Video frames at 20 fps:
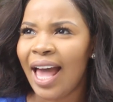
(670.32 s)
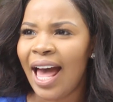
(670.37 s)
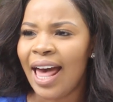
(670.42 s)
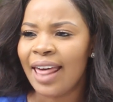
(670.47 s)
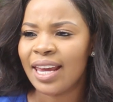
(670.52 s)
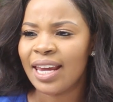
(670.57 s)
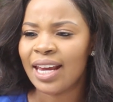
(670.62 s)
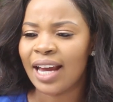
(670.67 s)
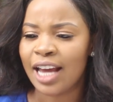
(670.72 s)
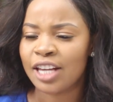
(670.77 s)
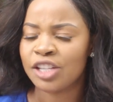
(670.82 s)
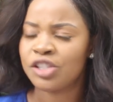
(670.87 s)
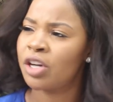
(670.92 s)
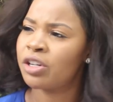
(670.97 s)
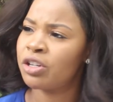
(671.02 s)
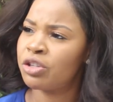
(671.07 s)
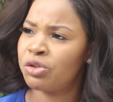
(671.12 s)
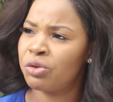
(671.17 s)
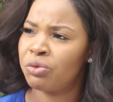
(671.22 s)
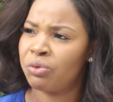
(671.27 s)
I think I
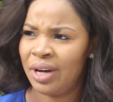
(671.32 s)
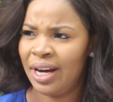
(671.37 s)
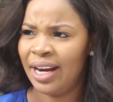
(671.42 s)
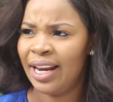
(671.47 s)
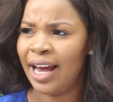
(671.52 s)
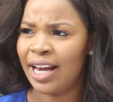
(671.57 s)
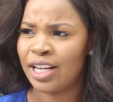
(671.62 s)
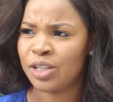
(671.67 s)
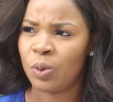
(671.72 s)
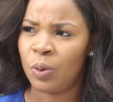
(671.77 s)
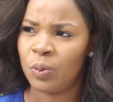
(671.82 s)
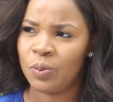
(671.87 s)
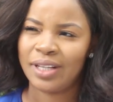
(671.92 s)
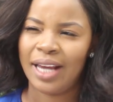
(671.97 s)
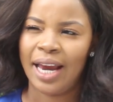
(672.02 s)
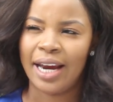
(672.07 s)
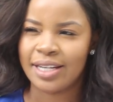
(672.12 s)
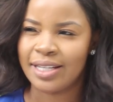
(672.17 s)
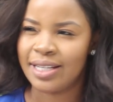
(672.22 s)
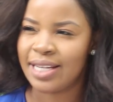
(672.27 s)
started to realize what was
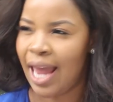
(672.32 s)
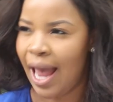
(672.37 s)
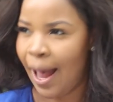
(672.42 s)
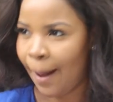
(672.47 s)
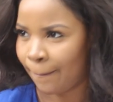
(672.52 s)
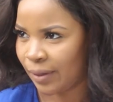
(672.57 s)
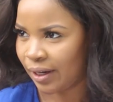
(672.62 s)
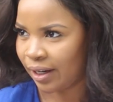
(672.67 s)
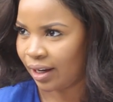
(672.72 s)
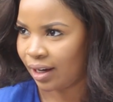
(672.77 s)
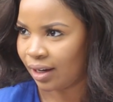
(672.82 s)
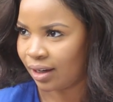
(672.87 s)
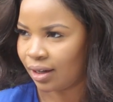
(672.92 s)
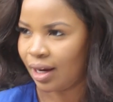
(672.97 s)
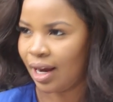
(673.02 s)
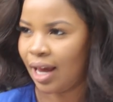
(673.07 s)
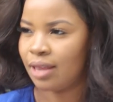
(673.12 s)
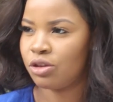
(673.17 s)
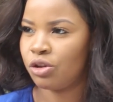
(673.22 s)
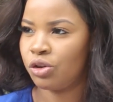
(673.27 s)
actually happening
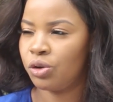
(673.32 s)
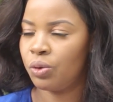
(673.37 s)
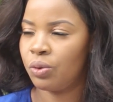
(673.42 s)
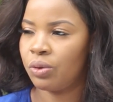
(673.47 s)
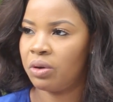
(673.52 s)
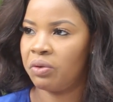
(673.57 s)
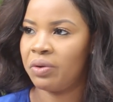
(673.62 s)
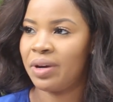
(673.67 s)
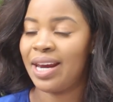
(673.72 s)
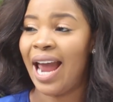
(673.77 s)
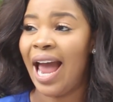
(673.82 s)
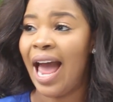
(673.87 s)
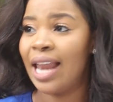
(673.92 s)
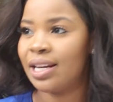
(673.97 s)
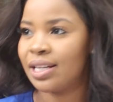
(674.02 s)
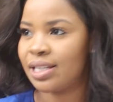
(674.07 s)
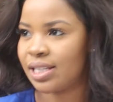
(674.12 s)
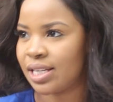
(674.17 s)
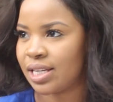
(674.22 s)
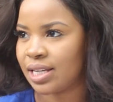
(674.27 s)
and, you know, the
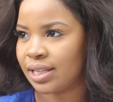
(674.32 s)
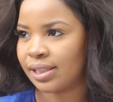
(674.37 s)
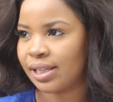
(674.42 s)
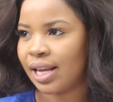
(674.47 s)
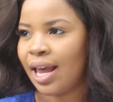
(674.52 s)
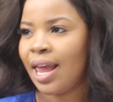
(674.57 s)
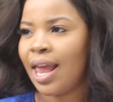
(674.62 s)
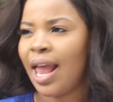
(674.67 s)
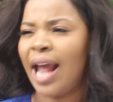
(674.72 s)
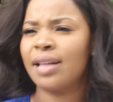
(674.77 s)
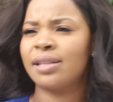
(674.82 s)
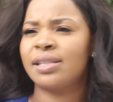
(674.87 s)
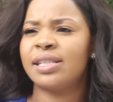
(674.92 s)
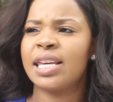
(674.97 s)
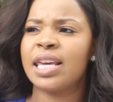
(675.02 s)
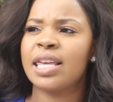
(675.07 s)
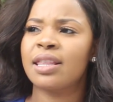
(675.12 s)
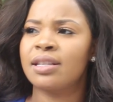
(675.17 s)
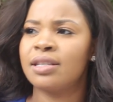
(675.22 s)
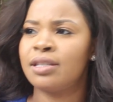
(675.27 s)
realities and
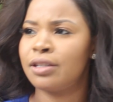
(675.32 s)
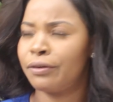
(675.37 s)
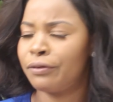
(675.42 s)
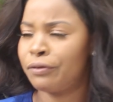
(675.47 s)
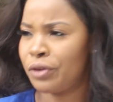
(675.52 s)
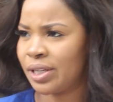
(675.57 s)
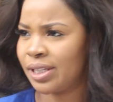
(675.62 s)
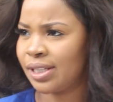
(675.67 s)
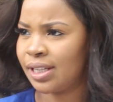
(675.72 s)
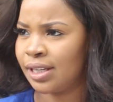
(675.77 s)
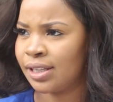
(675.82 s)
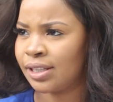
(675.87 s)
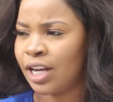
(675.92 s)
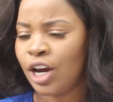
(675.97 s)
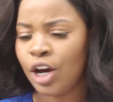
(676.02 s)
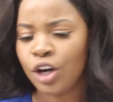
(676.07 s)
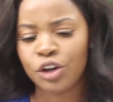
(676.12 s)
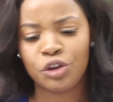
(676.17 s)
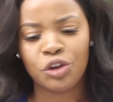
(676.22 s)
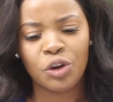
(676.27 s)
seeing the differences.
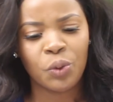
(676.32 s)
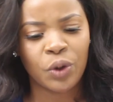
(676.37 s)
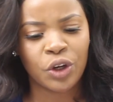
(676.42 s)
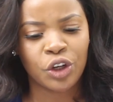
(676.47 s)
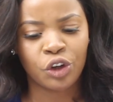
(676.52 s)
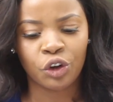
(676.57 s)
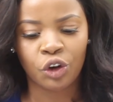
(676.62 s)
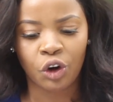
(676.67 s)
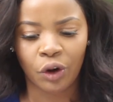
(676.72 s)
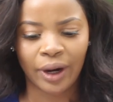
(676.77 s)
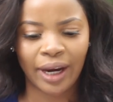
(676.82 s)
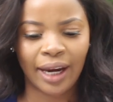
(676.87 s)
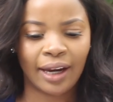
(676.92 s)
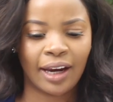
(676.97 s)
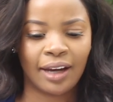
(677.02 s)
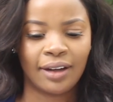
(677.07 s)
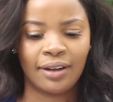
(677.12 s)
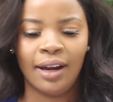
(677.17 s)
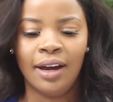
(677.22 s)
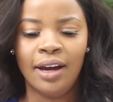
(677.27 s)
You know, when you're going
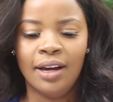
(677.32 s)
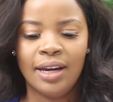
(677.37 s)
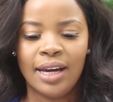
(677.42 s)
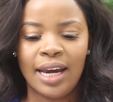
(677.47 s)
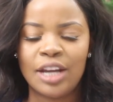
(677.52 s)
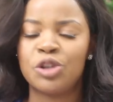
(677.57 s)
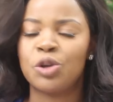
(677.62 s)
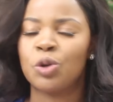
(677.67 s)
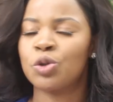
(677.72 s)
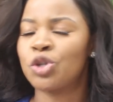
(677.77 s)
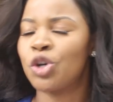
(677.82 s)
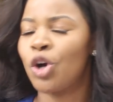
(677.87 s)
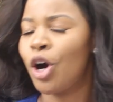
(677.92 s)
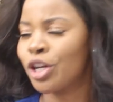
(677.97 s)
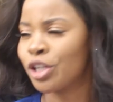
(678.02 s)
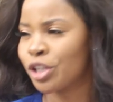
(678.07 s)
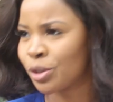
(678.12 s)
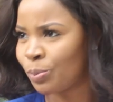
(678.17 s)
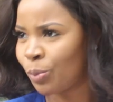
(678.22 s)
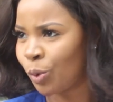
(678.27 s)
and in your
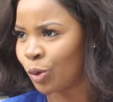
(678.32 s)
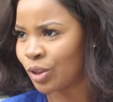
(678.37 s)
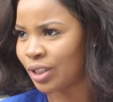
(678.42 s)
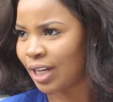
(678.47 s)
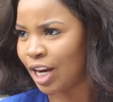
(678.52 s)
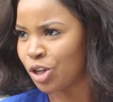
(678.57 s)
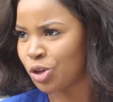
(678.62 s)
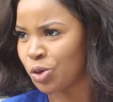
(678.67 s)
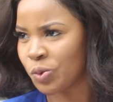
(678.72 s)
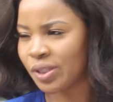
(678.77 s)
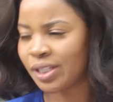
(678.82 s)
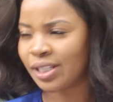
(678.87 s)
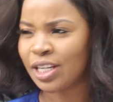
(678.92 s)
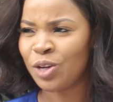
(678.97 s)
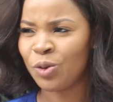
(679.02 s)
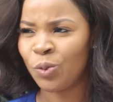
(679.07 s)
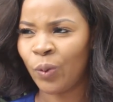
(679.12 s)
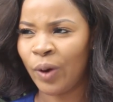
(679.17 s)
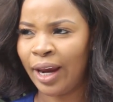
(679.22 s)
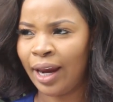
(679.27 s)
transport and you
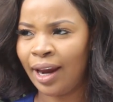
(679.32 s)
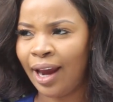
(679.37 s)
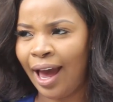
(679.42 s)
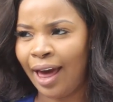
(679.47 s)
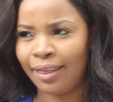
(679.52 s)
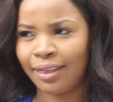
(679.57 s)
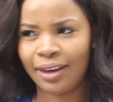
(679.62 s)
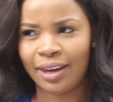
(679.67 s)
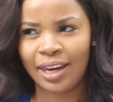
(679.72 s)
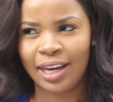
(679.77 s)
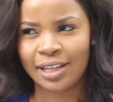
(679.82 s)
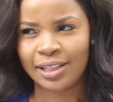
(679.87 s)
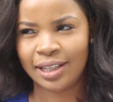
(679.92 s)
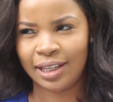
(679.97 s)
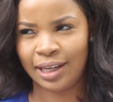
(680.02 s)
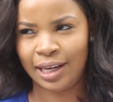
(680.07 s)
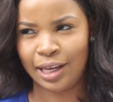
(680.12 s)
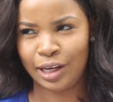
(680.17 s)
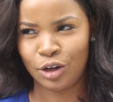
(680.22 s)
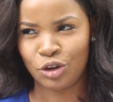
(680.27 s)
see where other kids are
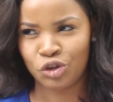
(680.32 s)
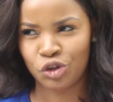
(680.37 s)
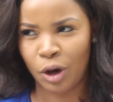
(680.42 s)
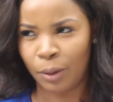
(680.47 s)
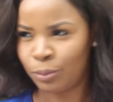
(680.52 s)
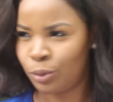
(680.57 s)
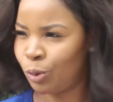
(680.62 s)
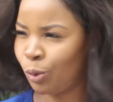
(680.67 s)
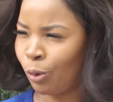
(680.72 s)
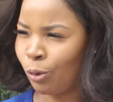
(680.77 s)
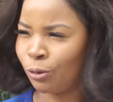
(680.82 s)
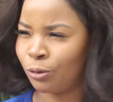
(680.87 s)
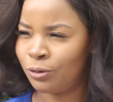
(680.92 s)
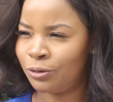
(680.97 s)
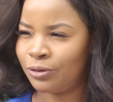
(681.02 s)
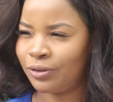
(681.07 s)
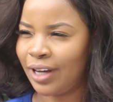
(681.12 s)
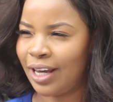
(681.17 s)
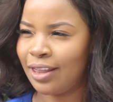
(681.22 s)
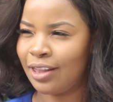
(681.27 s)
getting dropped
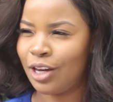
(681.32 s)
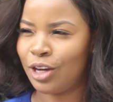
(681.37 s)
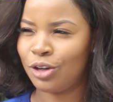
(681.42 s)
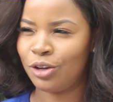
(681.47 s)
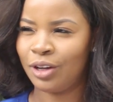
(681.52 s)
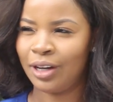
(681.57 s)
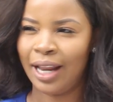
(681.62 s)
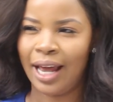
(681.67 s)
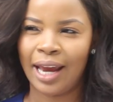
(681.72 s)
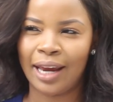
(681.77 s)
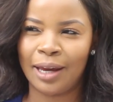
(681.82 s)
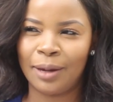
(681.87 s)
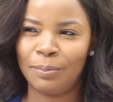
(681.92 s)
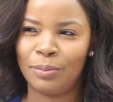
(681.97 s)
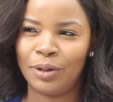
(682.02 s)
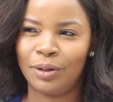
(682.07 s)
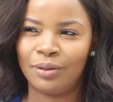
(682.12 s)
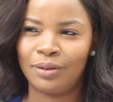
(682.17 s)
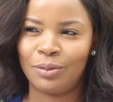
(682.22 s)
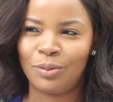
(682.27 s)
off and then you're like
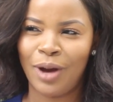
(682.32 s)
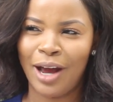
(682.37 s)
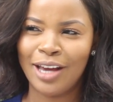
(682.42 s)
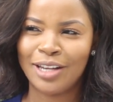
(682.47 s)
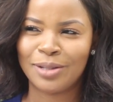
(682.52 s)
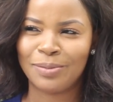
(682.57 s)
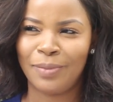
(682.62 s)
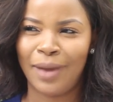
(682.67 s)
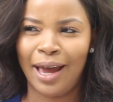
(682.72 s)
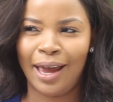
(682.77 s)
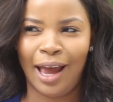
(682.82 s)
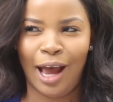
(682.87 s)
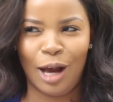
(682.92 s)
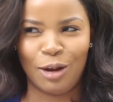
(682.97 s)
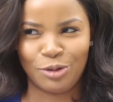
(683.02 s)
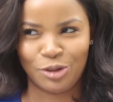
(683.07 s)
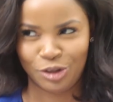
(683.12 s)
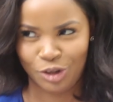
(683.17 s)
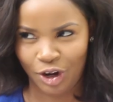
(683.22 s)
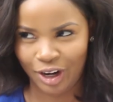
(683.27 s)
but why is my
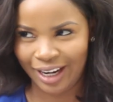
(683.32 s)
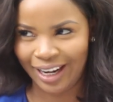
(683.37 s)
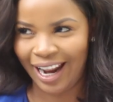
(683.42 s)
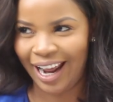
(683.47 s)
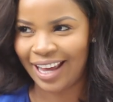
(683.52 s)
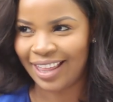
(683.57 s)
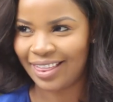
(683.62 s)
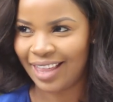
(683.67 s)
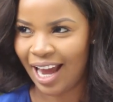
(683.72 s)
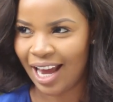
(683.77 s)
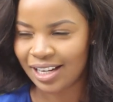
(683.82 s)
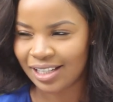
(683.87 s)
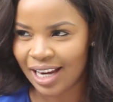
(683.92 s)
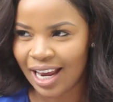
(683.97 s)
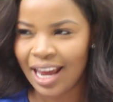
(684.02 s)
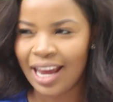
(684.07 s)
house not like that